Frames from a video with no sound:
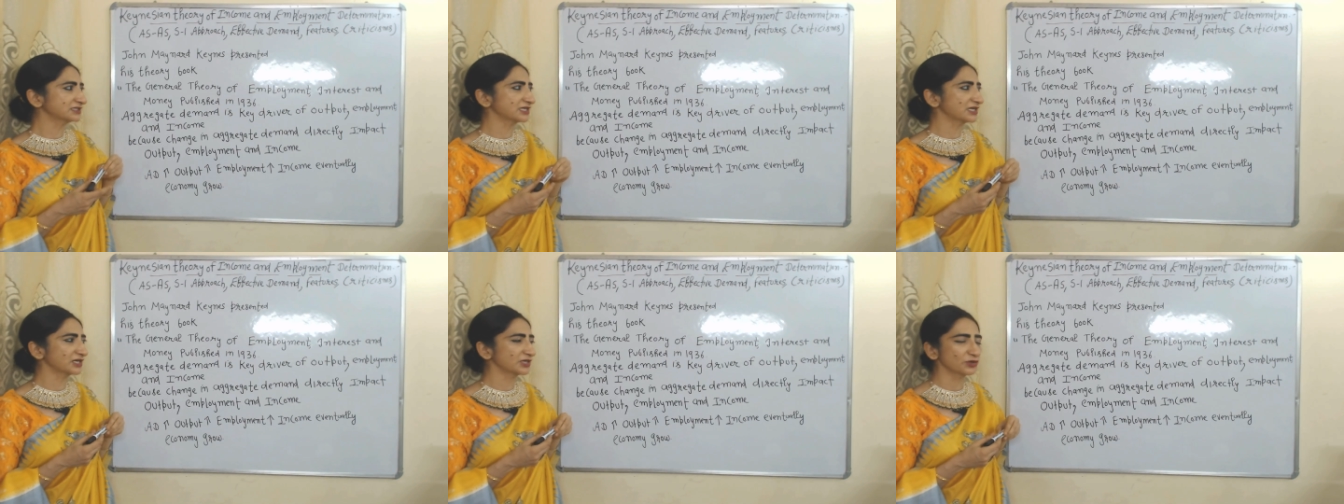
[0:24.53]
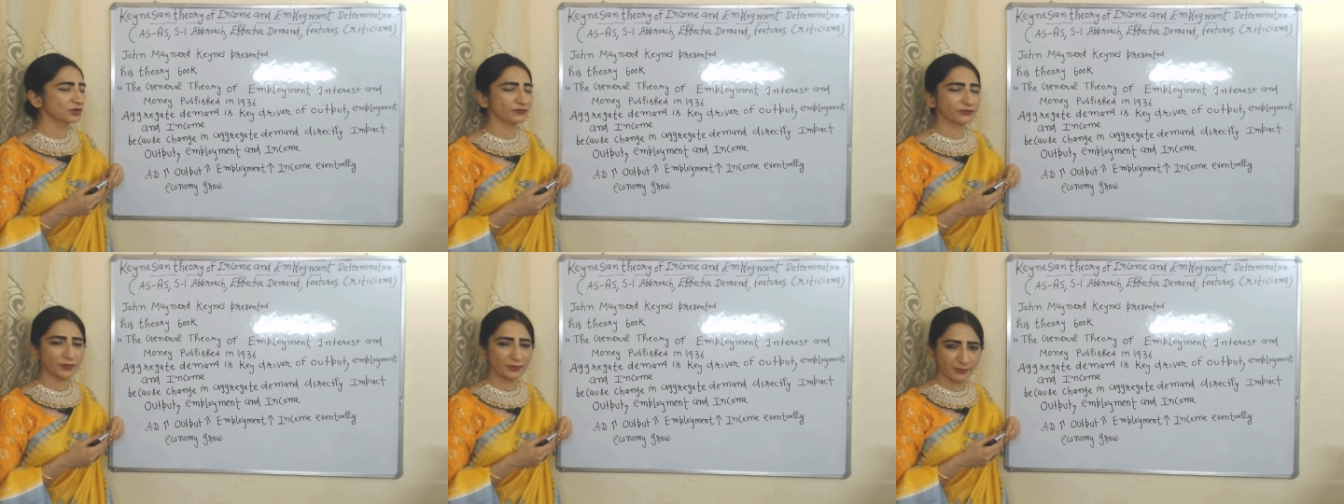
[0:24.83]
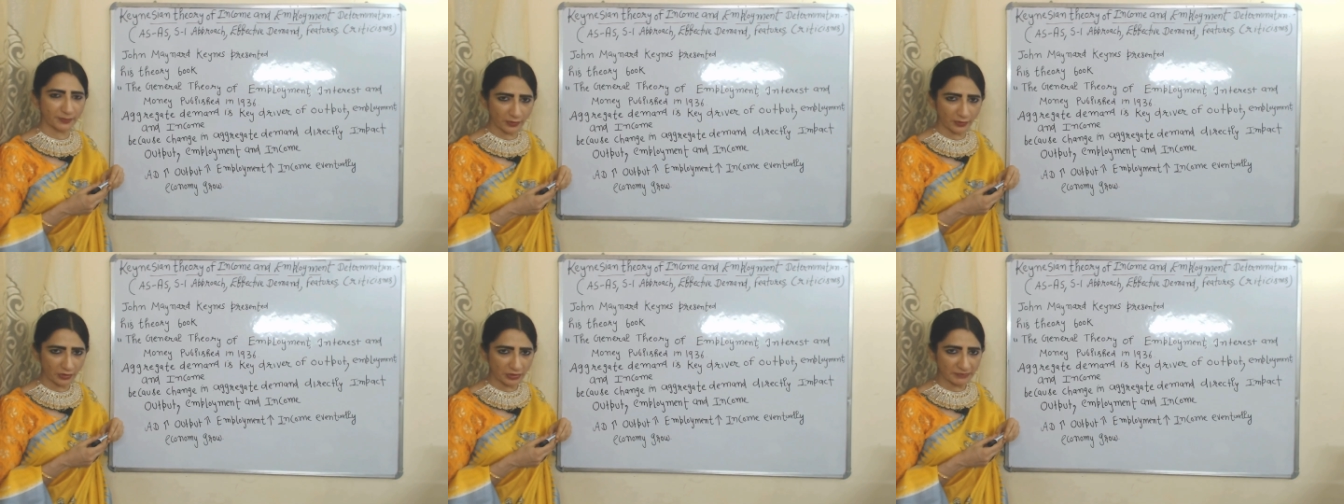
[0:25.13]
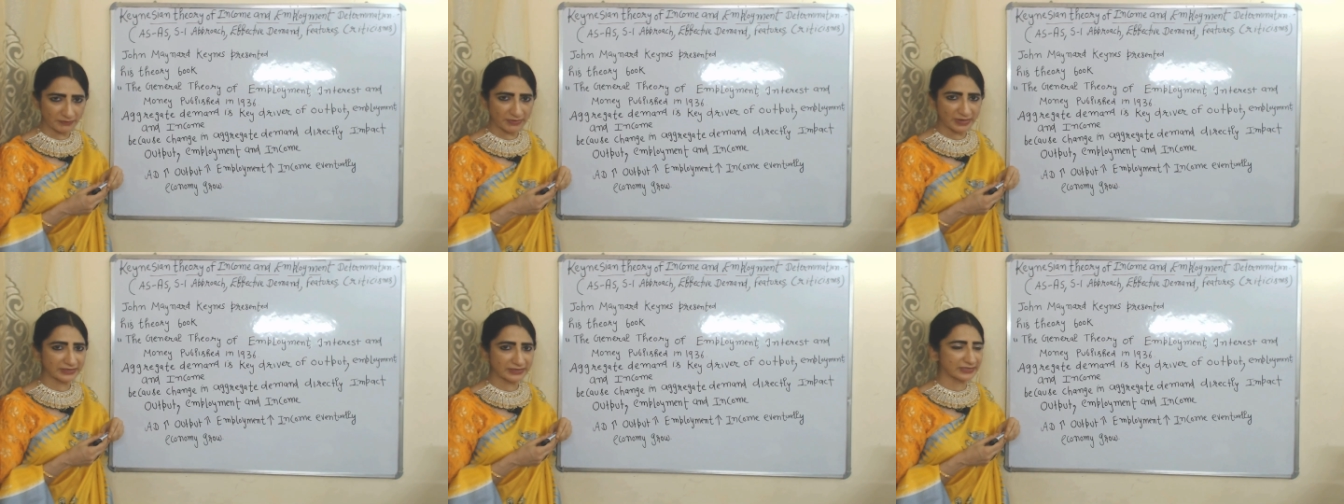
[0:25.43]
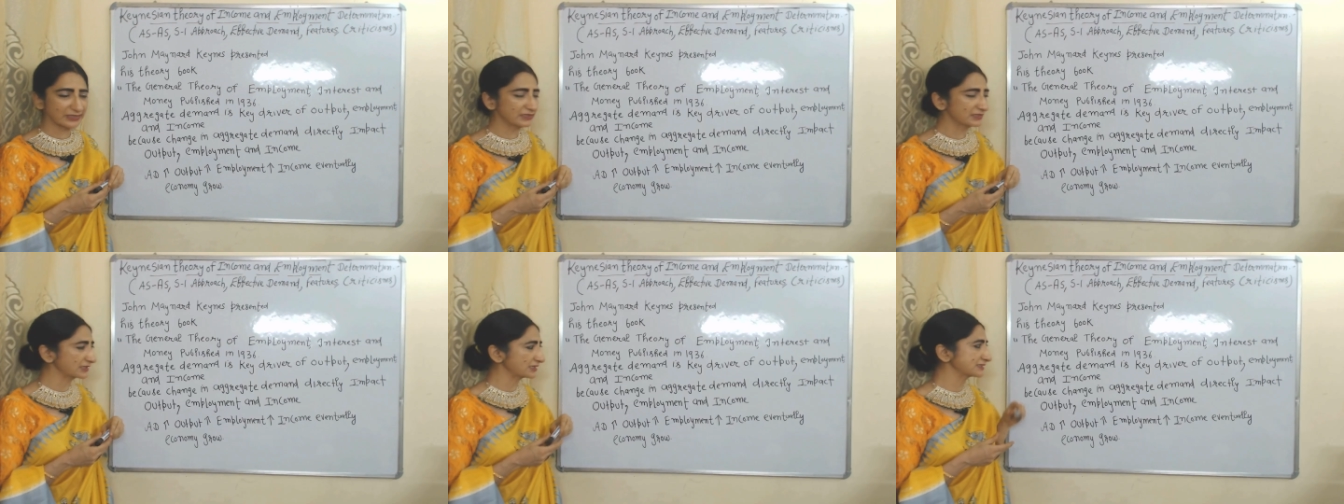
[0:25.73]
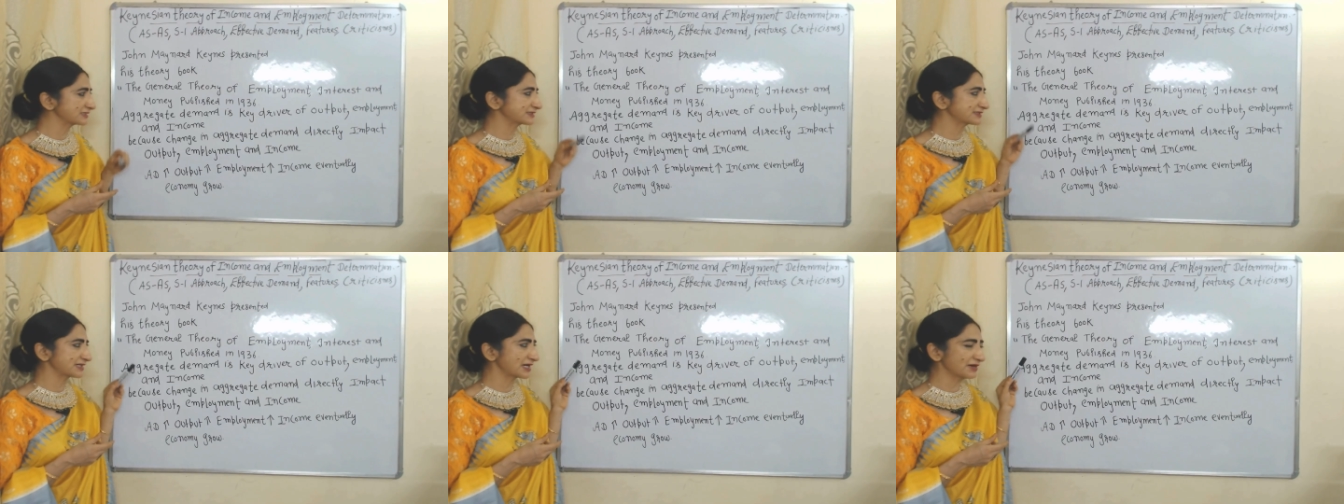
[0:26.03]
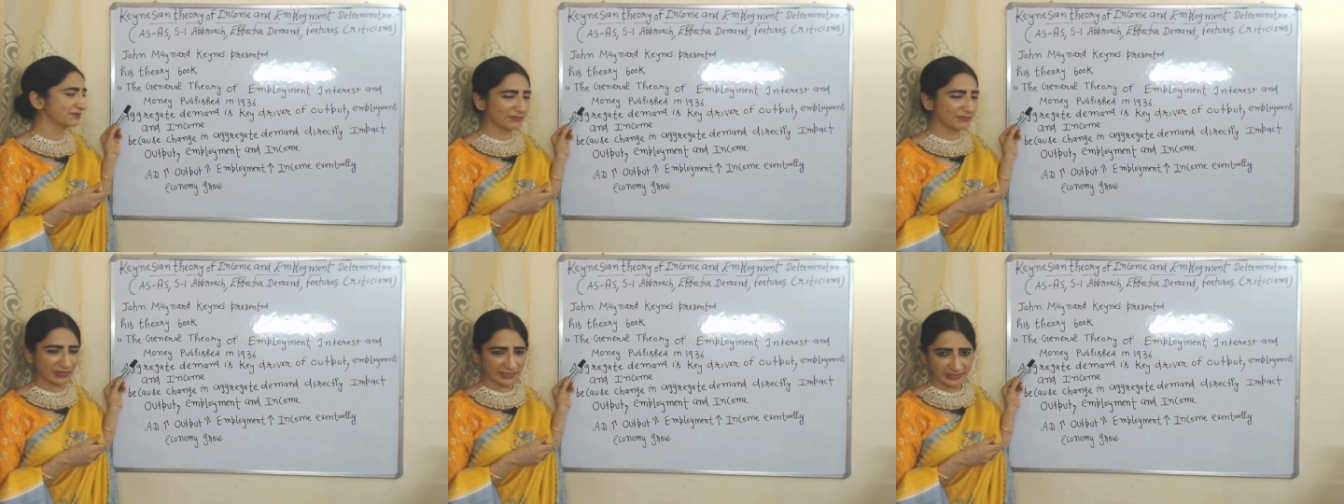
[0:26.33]
Theory of Employment, Interest
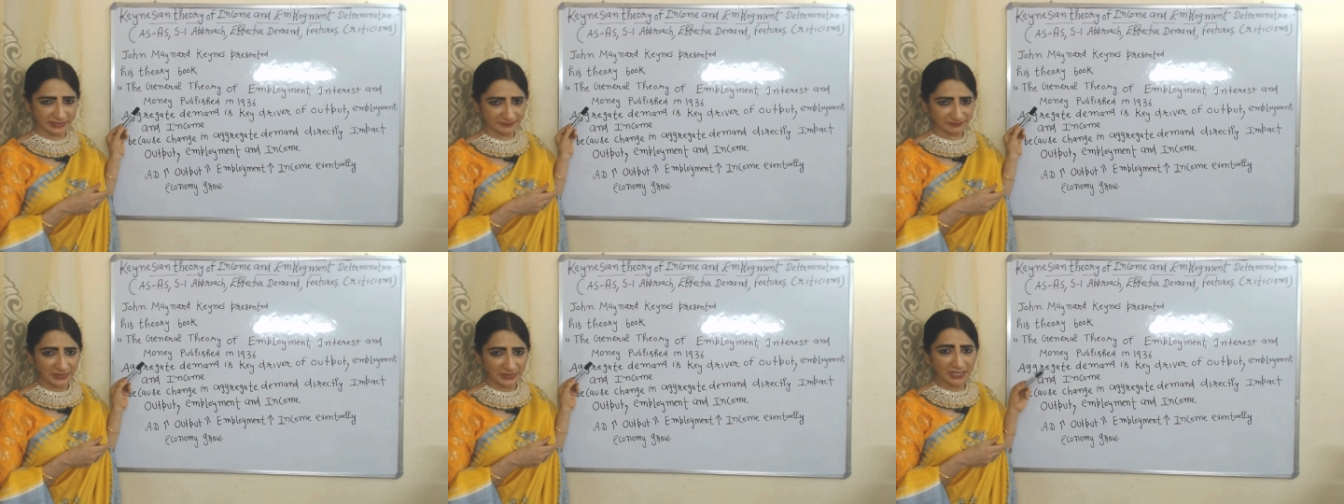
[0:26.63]
and Money.